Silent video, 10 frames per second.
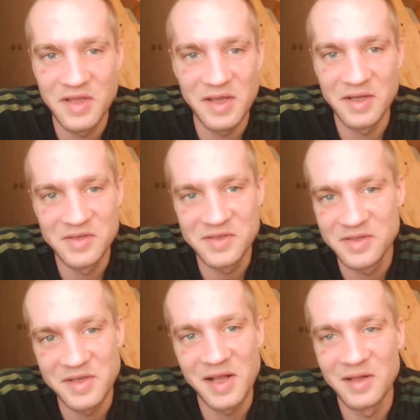thing
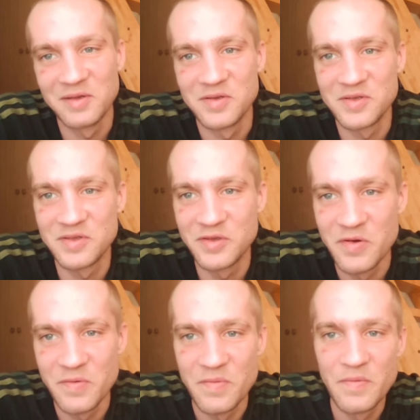cells
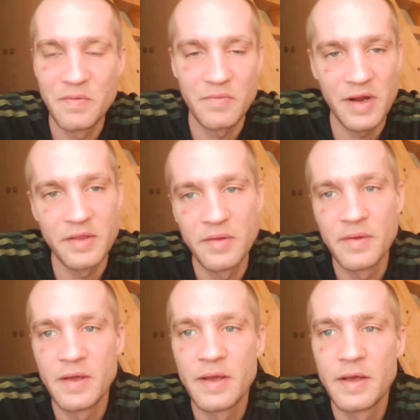too, right?
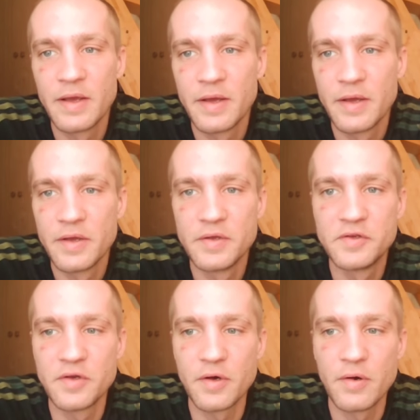
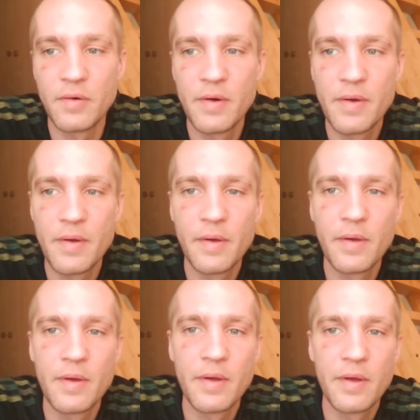So
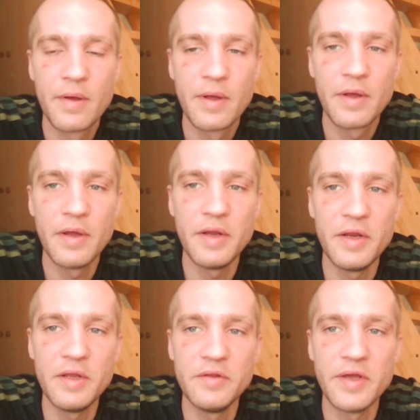in
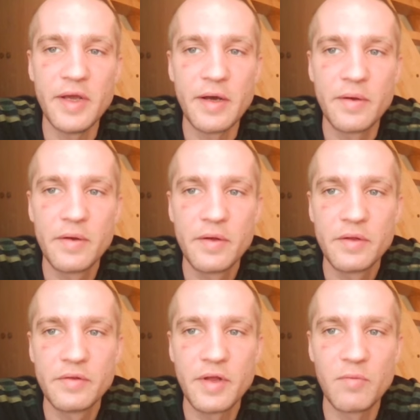India,
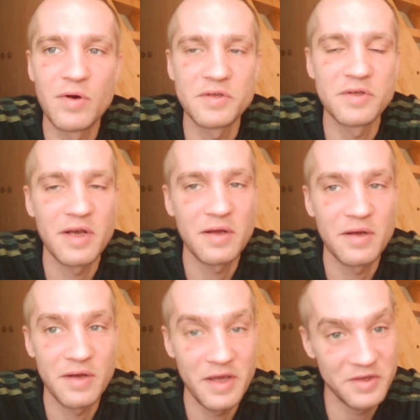there was
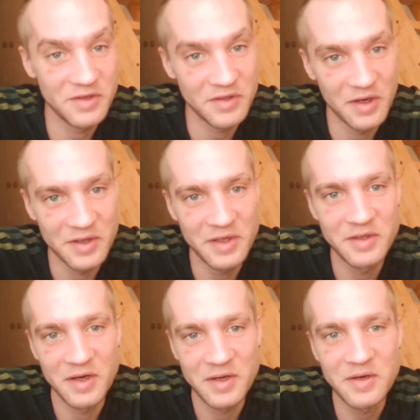a study
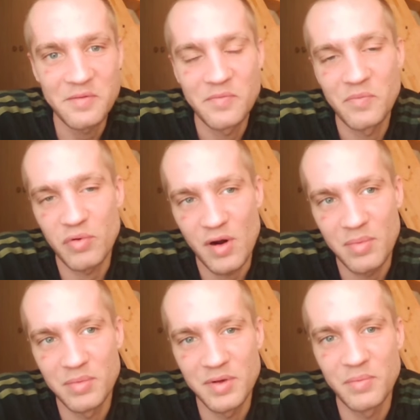done,
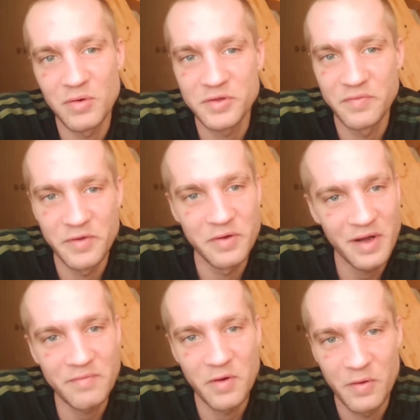probably most of you
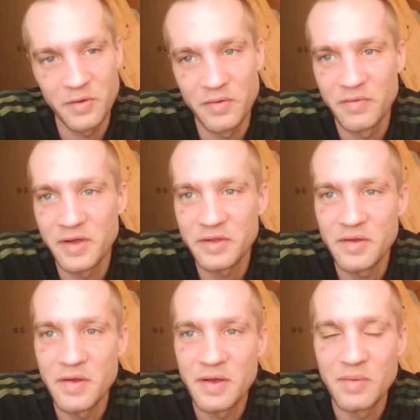have heard of it,
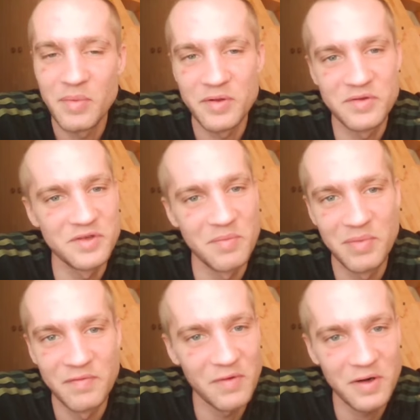but
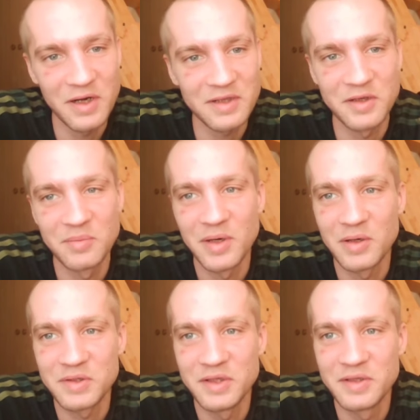simply forgotten
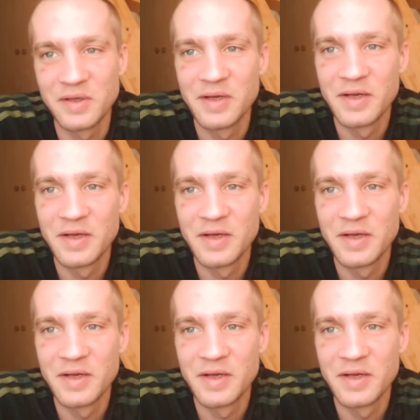about it,